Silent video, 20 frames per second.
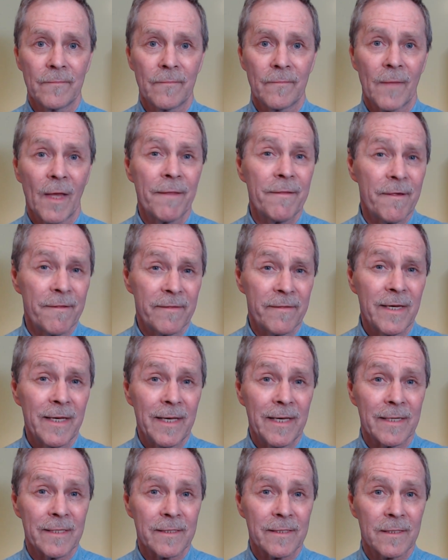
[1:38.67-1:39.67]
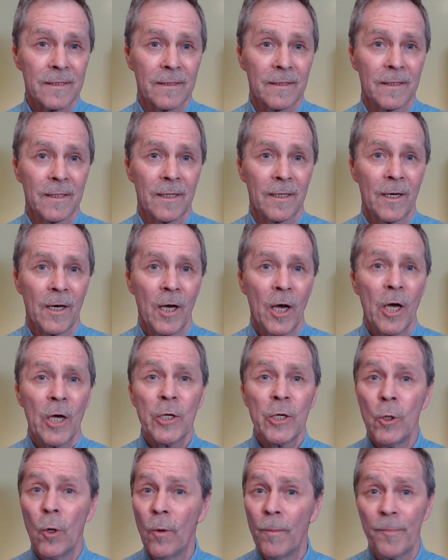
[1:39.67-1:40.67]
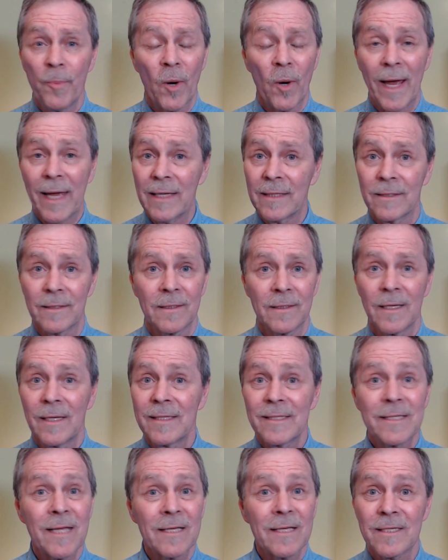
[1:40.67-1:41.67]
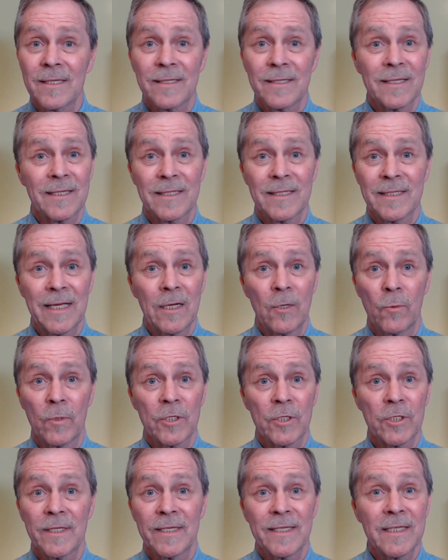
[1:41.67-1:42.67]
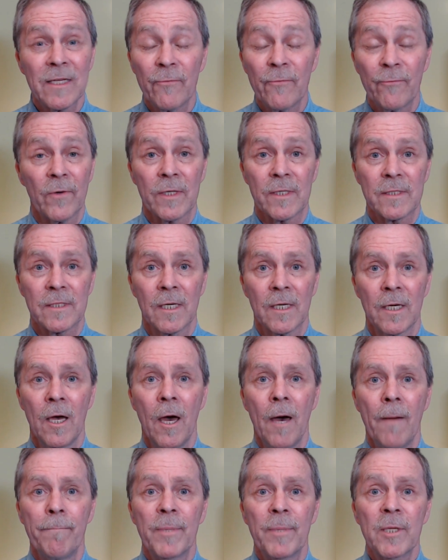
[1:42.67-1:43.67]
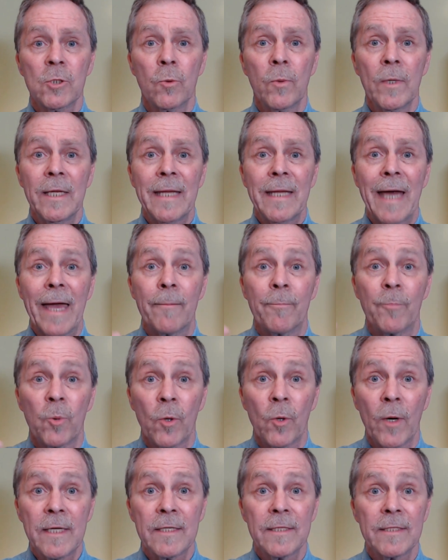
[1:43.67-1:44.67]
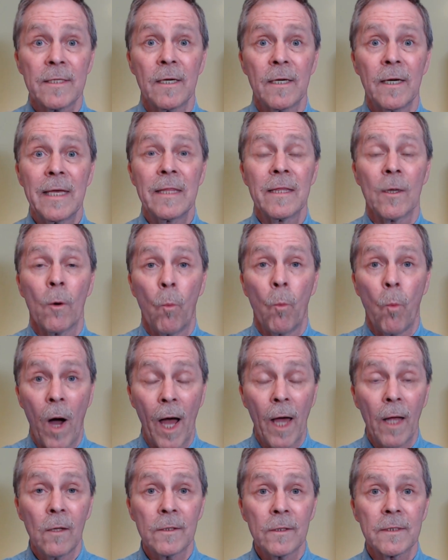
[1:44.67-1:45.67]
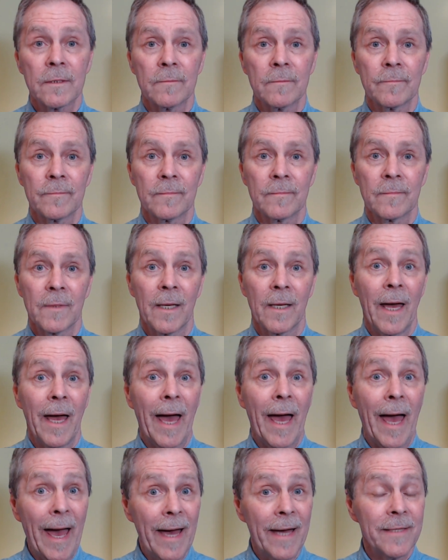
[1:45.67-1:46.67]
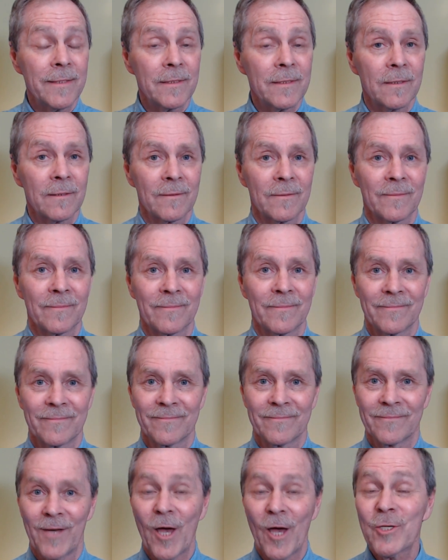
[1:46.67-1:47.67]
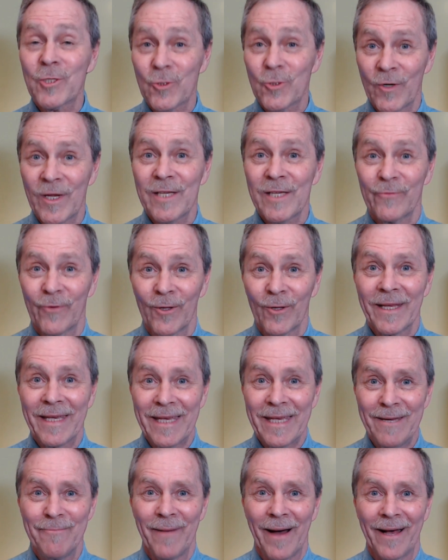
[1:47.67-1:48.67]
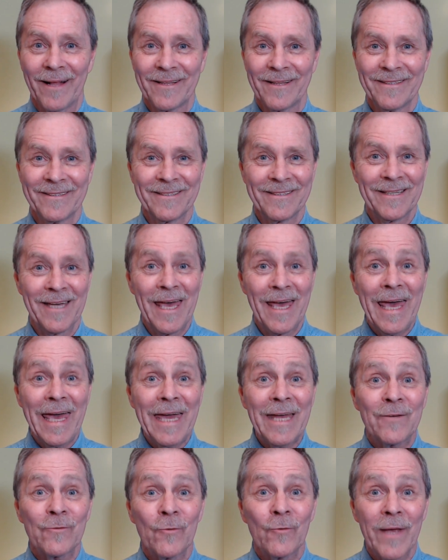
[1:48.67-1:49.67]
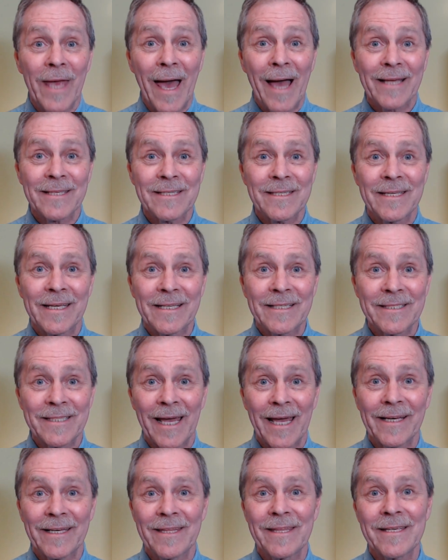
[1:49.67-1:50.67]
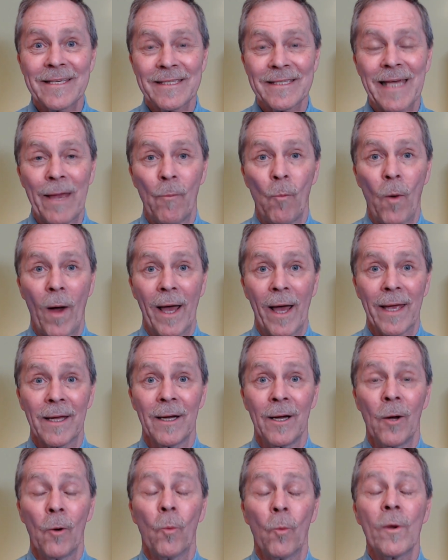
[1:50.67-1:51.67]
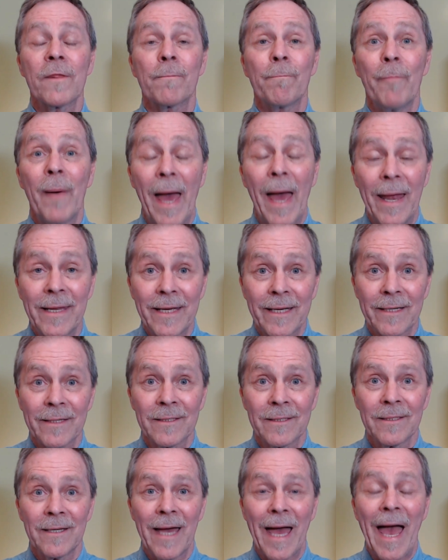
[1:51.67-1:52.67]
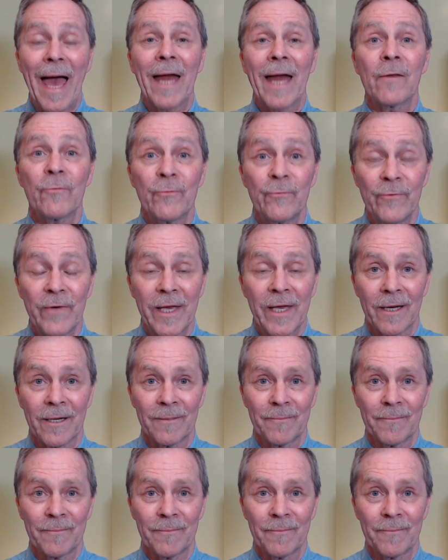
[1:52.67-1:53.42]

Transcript: The thing is, your brain doesn't distinguish the difference between a predator in the wild and a stressful email. It reacts in exactly the same way, with panic and fear.